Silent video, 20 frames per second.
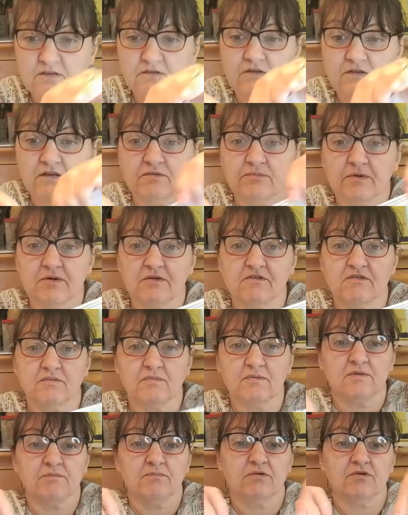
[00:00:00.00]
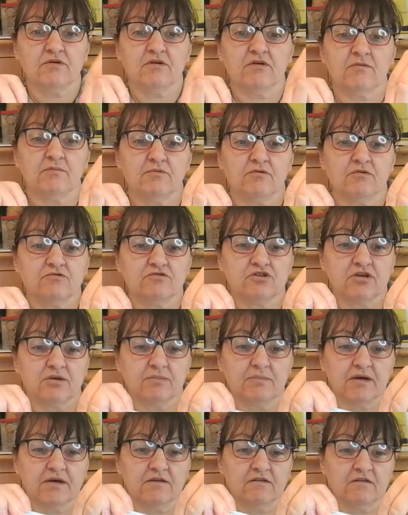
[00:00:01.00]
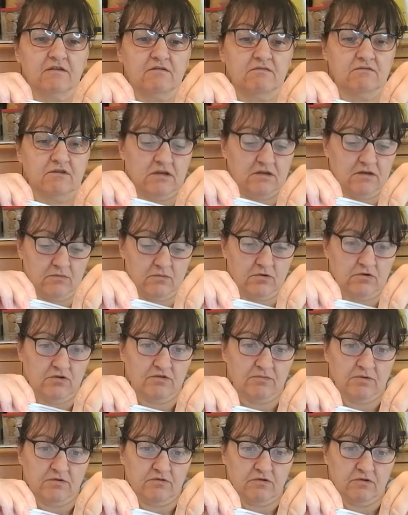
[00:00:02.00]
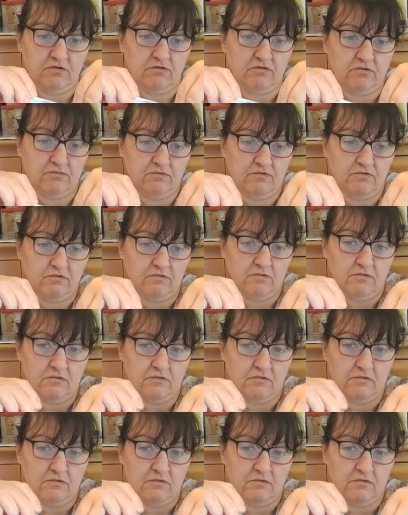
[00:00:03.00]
think it's supposed to be, not project bags. I don't really know what you're supposed to use them for.